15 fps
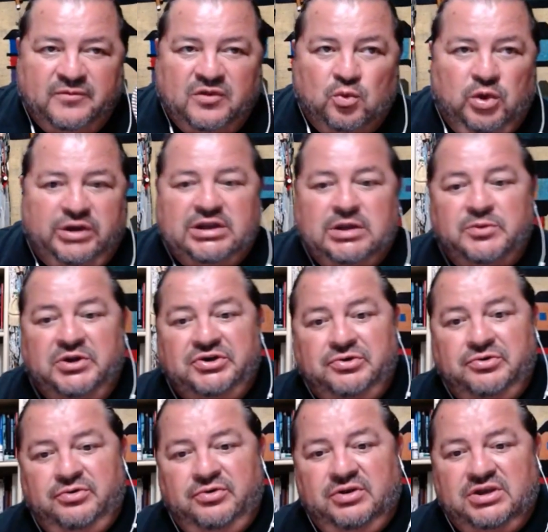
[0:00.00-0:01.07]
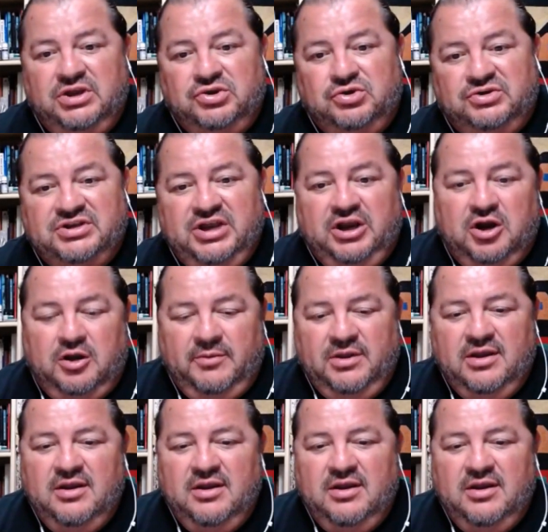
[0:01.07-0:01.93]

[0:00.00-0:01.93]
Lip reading: What can we do? Can you take care of me?